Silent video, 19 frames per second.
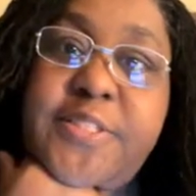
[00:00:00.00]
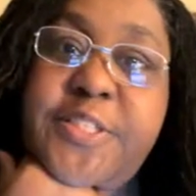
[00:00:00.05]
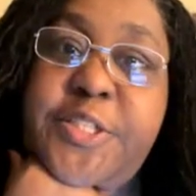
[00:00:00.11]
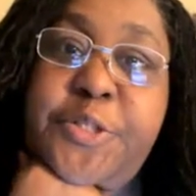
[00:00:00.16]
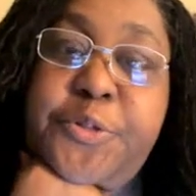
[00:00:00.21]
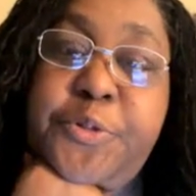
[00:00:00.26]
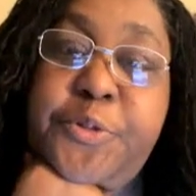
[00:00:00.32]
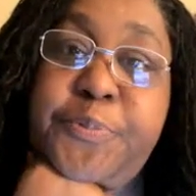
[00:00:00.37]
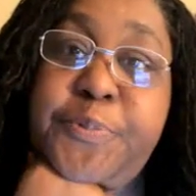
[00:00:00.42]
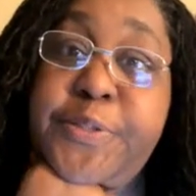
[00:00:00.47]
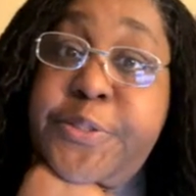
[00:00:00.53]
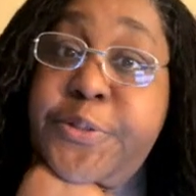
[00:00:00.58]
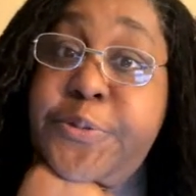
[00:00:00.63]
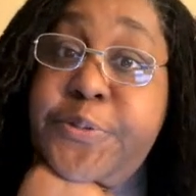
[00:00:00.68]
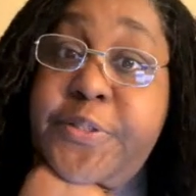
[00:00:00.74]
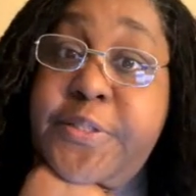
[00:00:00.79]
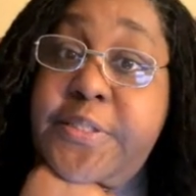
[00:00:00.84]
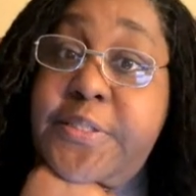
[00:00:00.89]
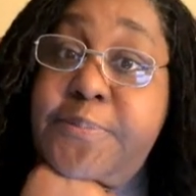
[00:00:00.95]
cutie
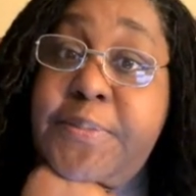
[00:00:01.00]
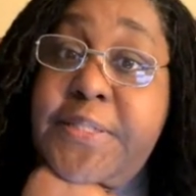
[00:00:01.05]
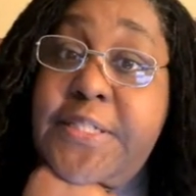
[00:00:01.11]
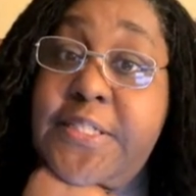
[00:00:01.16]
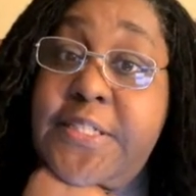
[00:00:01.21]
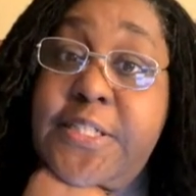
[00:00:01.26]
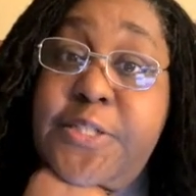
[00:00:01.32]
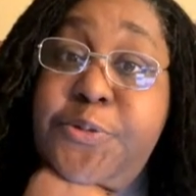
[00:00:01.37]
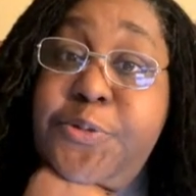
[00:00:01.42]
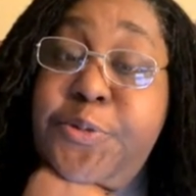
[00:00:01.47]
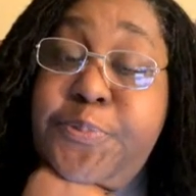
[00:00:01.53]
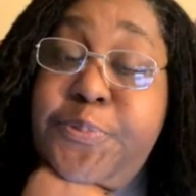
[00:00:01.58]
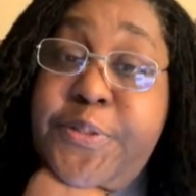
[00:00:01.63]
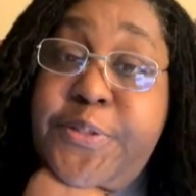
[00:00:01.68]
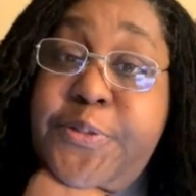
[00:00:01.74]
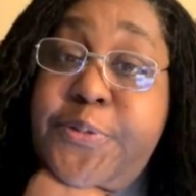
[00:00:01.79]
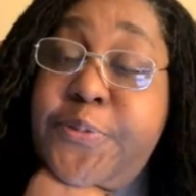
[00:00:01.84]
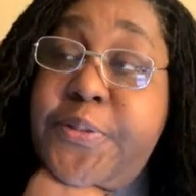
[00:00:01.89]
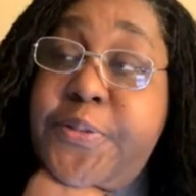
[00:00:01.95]
patootie to me, cutie
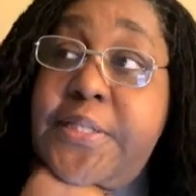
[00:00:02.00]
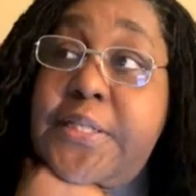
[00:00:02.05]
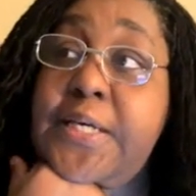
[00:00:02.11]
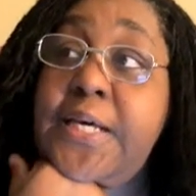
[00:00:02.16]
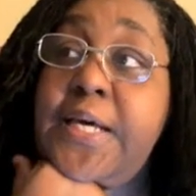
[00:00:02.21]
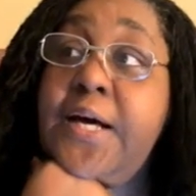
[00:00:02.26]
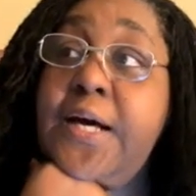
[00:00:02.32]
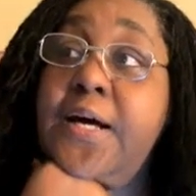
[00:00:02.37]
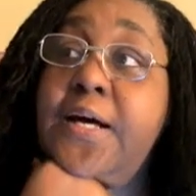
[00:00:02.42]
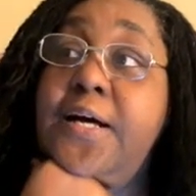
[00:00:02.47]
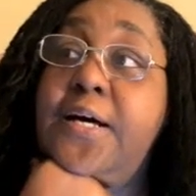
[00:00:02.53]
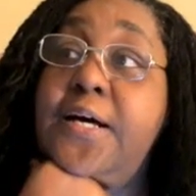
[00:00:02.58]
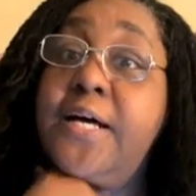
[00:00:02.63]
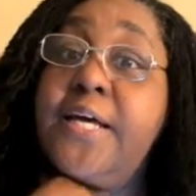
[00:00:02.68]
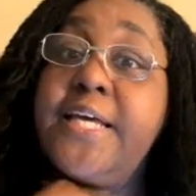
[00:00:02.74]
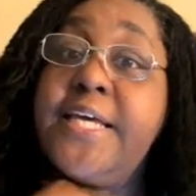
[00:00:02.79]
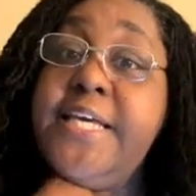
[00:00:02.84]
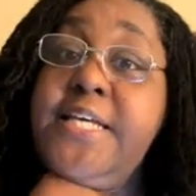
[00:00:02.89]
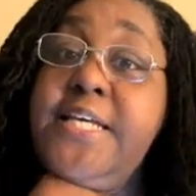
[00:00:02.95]
patootie.
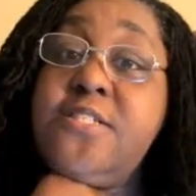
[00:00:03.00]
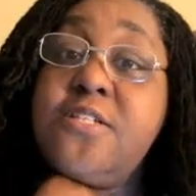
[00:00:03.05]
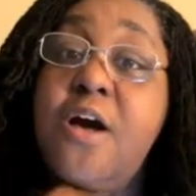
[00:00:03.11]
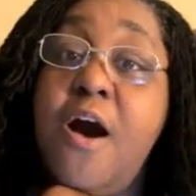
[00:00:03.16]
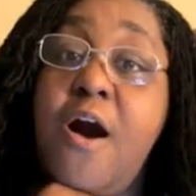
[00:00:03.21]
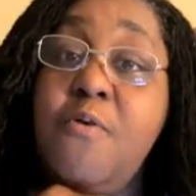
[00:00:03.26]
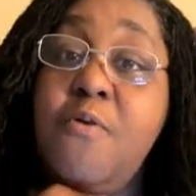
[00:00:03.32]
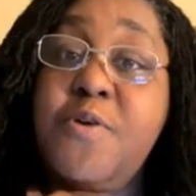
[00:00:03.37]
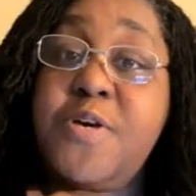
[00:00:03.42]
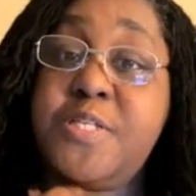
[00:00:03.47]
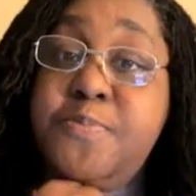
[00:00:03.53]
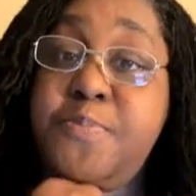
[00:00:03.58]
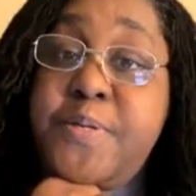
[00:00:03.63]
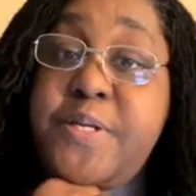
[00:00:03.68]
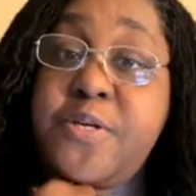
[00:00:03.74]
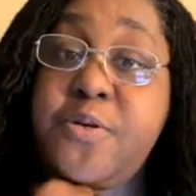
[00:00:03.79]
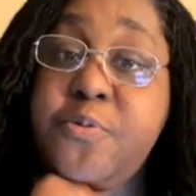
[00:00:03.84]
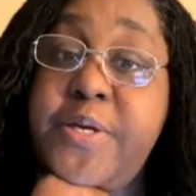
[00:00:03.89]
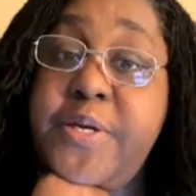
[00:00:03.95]
He has always
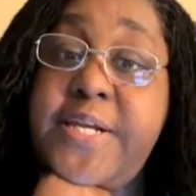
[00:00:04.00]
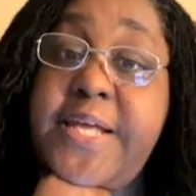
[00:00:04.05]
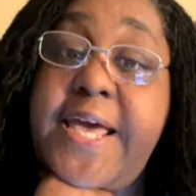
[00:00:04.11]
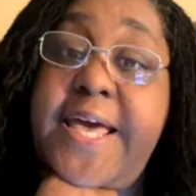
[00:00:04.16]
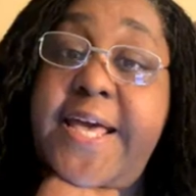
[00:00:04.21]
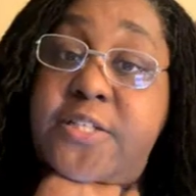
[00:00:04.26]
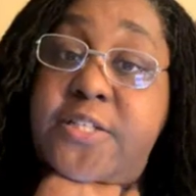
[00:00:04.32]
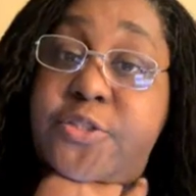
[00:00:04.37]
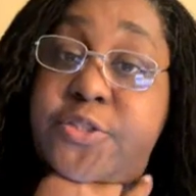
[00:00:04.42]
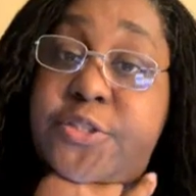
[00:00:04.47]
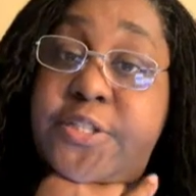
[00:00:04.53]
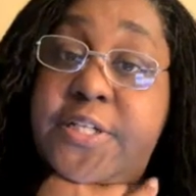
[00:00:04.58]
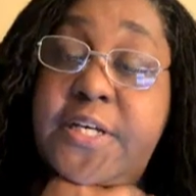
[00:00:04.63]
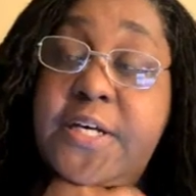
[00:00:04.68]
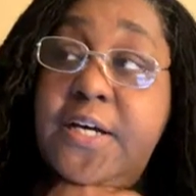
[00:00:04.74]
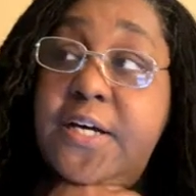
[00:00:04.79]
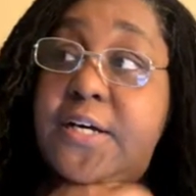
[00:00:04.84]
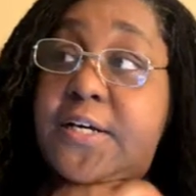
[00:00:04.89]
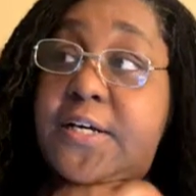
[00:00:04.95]
been a great actor.
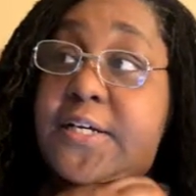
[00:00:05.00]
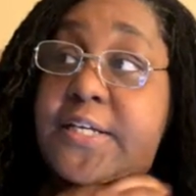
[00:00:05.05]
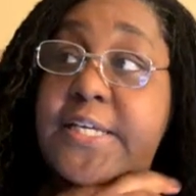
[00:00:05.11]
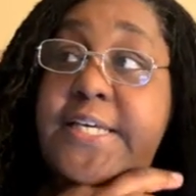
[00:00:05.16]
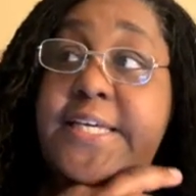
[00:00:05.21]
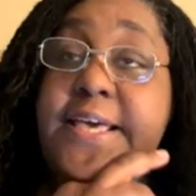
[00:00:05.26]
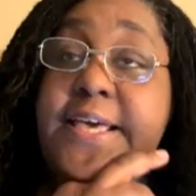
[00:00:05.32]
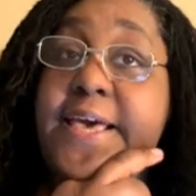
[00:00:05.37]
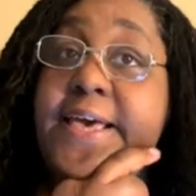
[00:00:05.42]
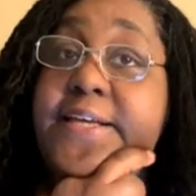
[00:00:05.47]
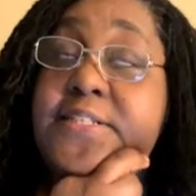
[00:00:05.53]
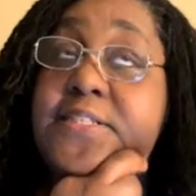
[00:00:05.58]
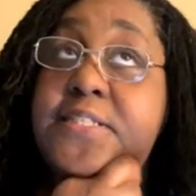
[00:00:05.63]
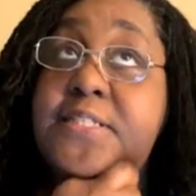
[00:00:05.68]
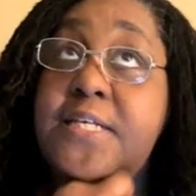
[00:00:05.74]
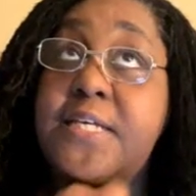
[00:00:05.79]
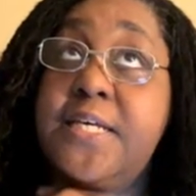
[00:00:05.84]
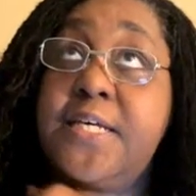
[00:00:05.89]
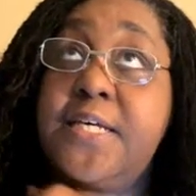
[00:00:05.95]
He
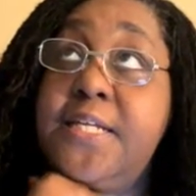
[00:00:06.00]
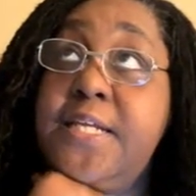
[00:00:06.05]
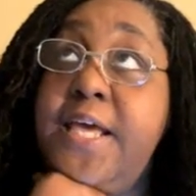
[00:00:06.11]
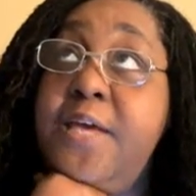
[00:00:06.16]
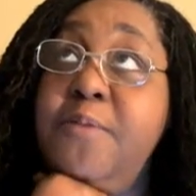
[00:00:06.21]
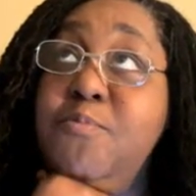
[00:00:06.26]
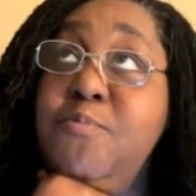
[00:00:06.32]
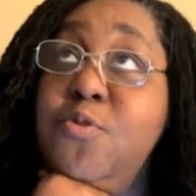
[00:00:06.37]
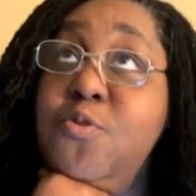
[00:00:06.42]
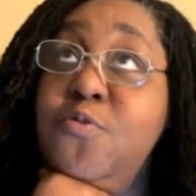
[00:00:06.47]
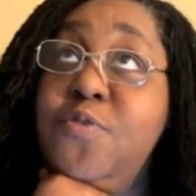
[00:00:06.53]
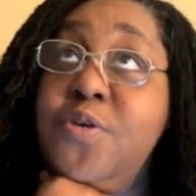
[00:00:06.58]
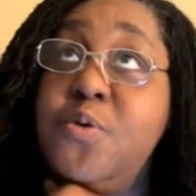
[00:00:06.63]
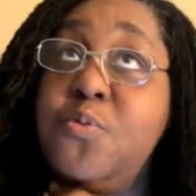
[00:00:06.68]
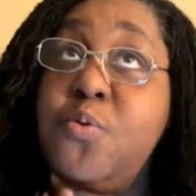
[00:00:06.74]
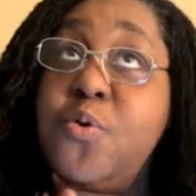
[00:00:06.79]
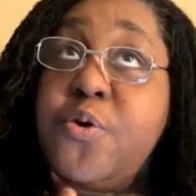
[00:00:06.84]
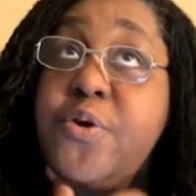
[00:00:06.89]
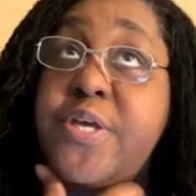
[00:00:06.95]
acted in a movie
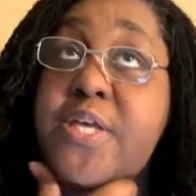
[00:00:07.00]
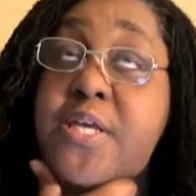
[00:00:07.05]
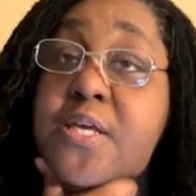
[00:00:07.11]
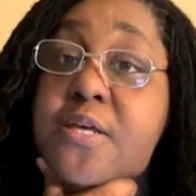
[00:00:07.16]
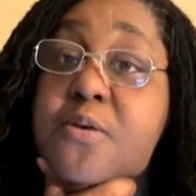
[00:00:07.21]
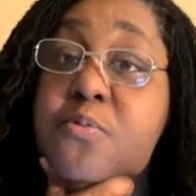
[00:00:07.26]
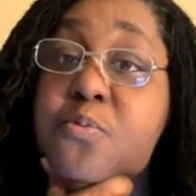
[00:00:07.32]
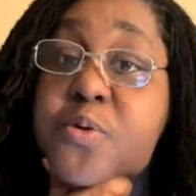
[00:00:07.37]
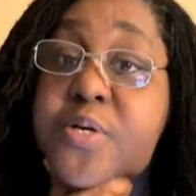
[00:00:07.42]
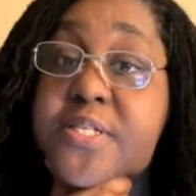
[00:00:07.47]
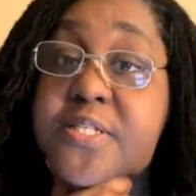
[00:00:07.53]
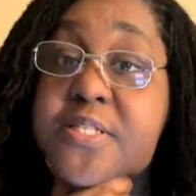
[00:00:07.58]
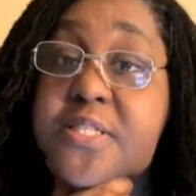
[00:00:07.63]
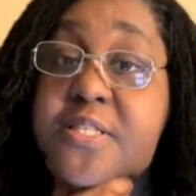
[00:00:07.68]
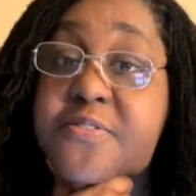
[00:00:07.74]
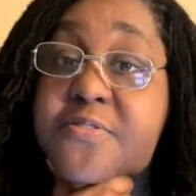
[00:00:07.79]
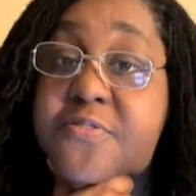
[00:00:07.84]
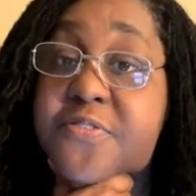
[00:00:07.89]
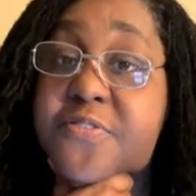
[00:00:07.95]
where he was
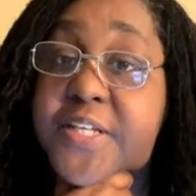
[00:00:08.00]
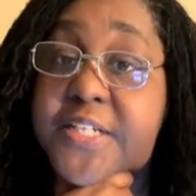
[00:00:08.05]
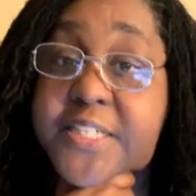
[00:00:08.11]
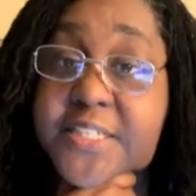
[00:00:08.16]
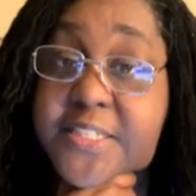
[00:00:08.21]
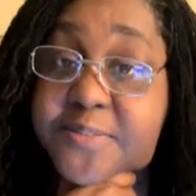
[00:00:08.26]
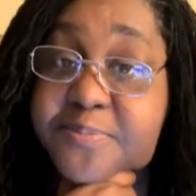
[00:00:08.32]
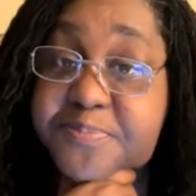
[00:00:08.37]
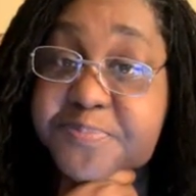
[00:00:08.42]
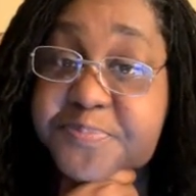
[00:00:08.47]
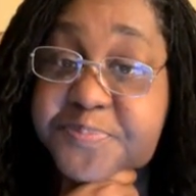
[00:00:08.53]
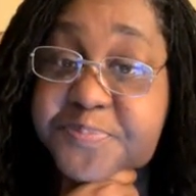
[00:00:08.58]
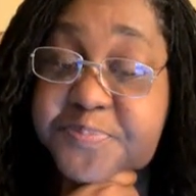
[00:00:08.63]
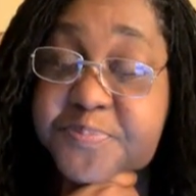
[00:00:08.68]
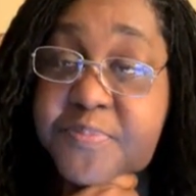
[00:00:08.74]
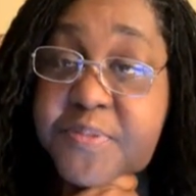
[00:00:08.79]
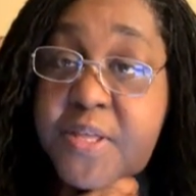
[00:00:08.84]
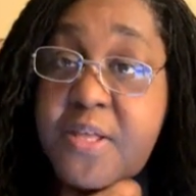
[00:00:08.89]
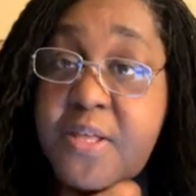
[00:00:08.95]
the villain.
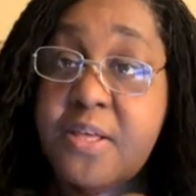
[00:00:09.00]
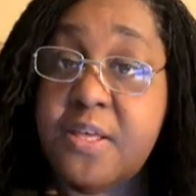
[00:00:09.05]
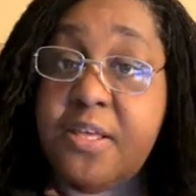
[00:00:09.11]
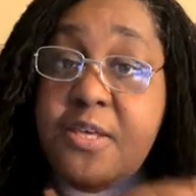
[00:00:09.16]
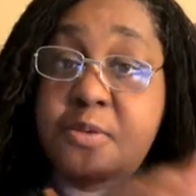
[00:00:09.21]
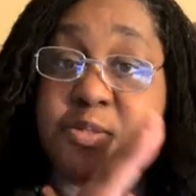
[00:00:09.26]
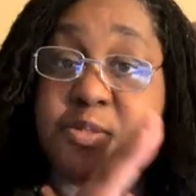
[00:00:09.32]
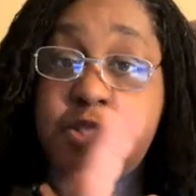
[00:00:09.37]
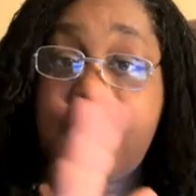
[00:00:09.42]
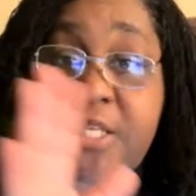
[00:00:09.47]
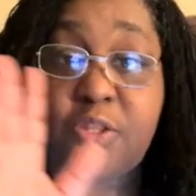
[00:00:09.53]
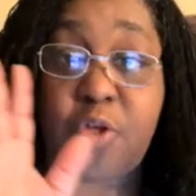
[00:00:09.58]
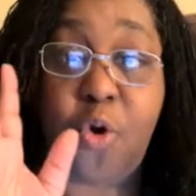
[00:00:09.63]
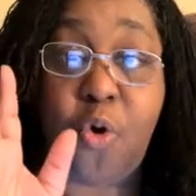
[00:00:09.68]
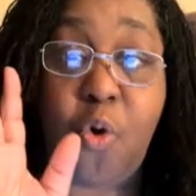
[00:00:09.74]
He was like the